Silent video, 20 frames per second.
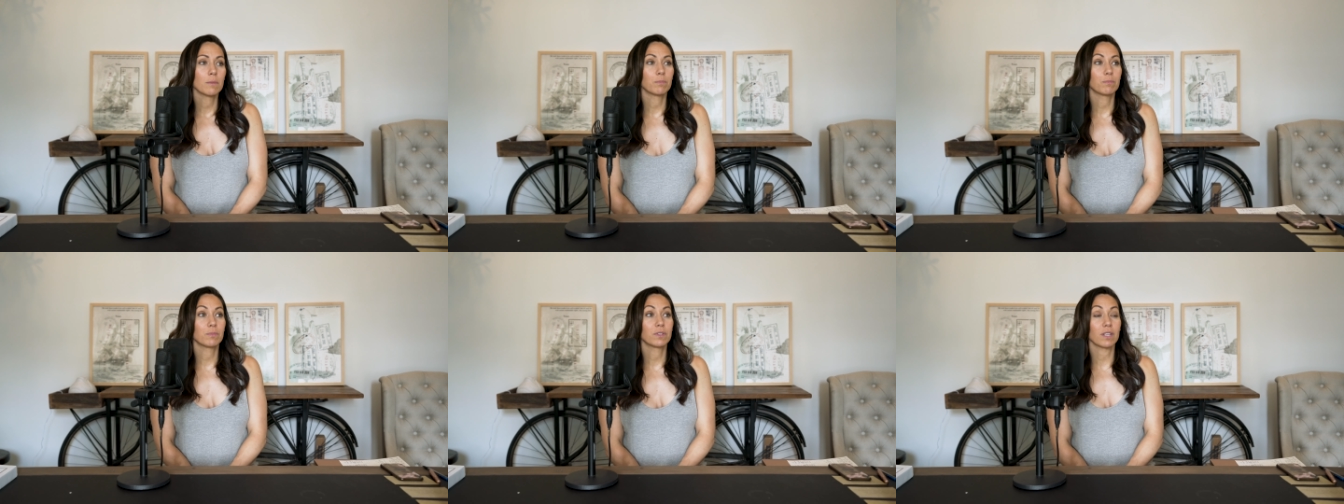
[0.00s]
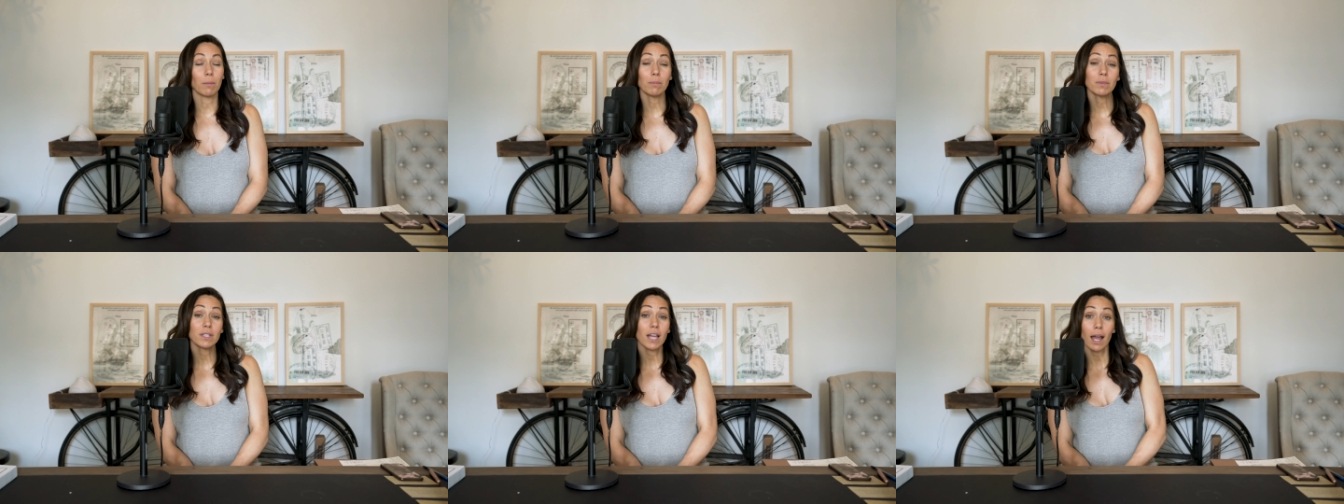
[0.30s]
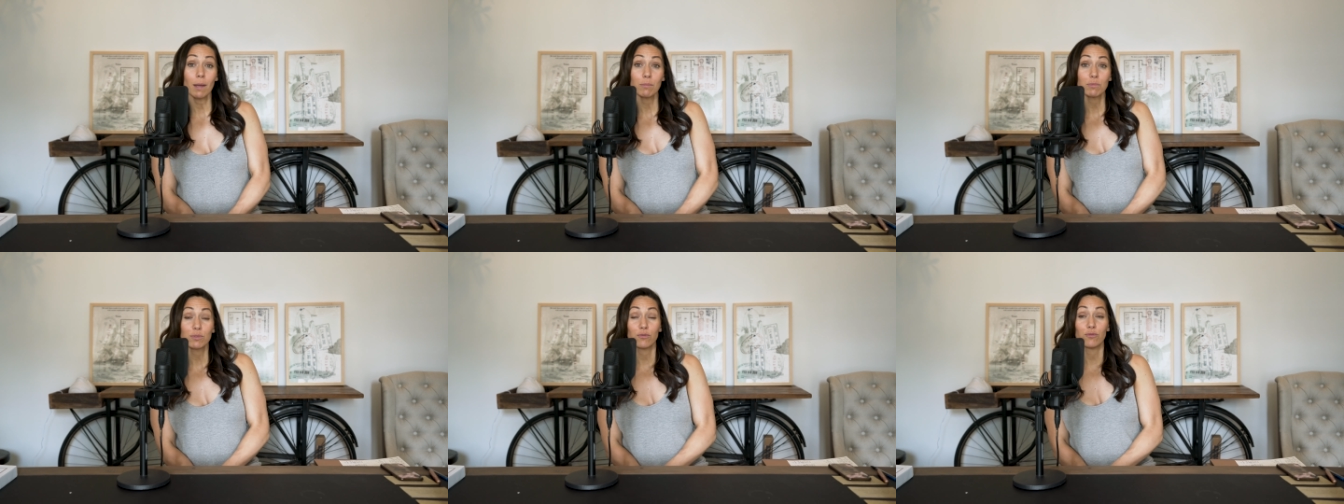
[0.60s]

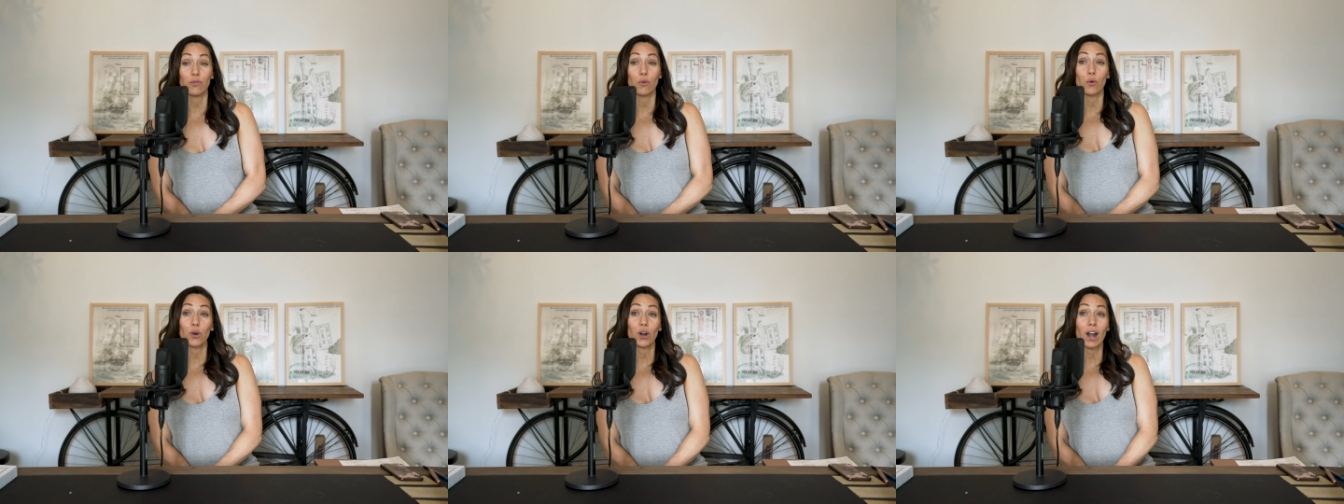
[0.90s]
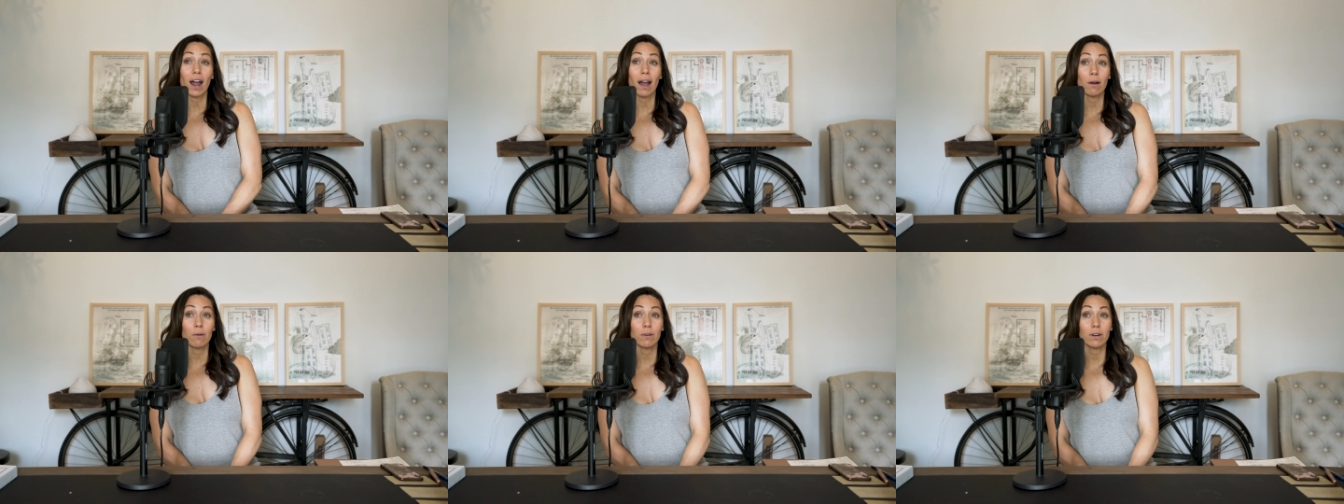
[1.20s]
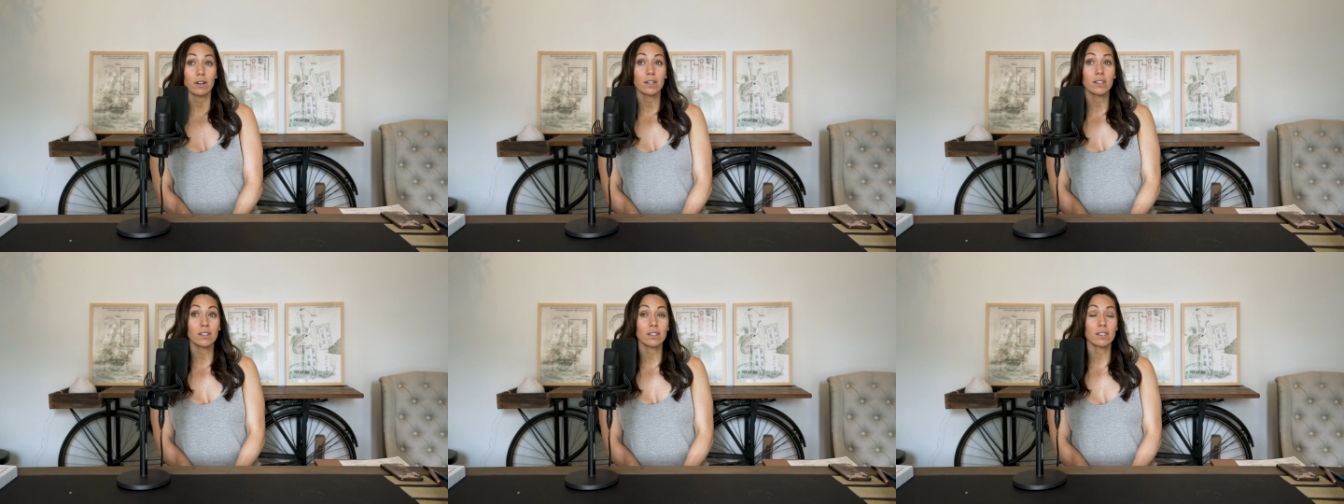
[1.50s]
sometimes four
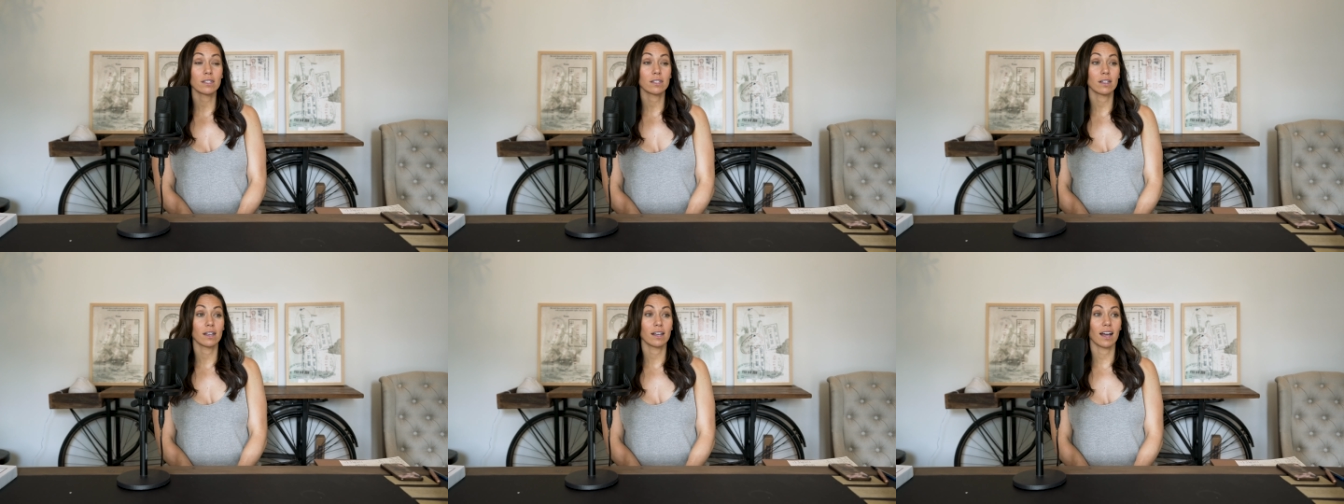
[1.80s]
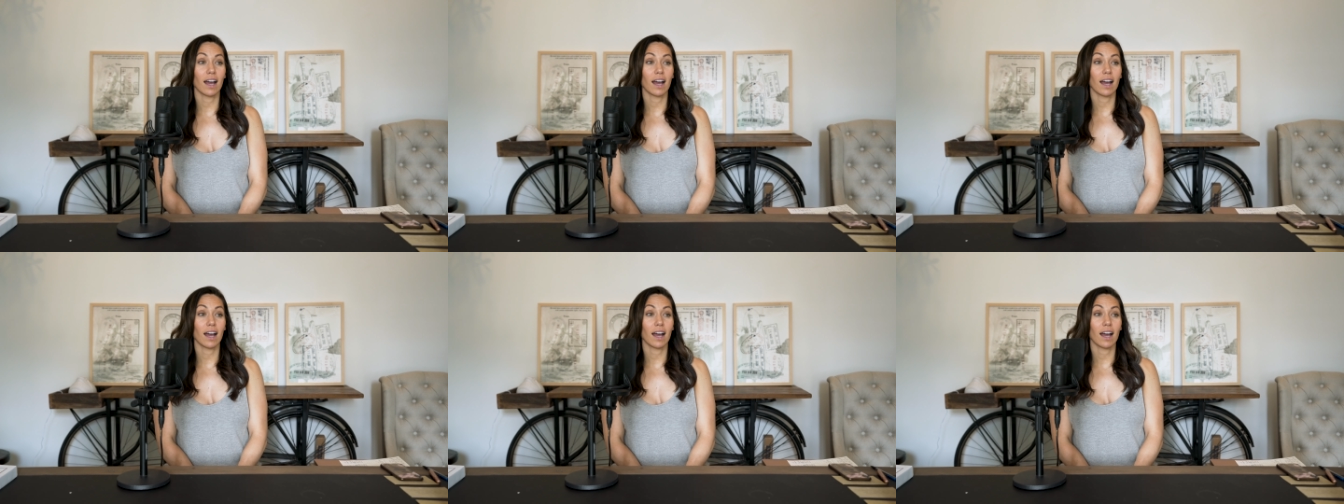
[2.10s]
hours